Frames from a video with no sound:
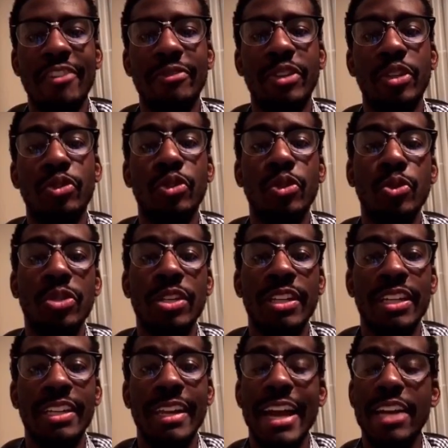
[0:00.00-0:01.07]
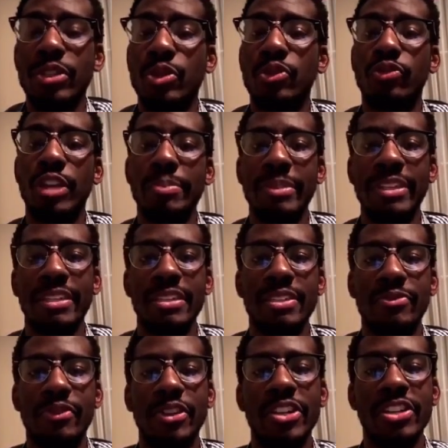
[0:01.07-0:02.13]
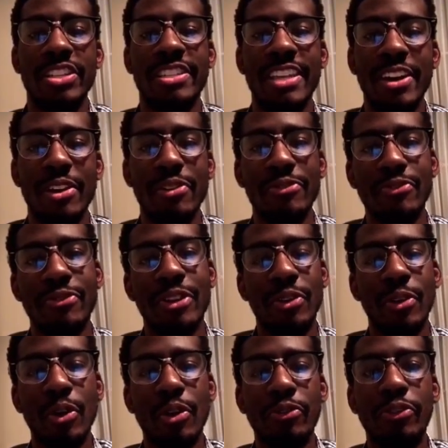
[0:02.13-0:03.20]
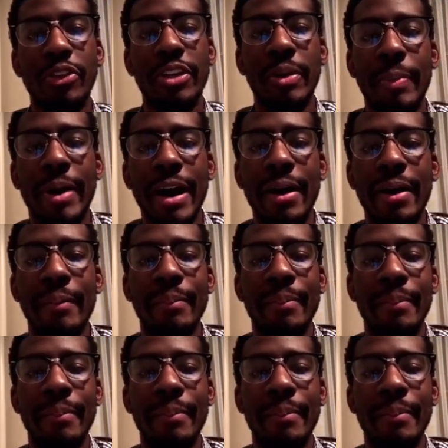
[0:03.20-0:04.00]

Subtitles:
did you use any natural remedies for yourself or for your mom?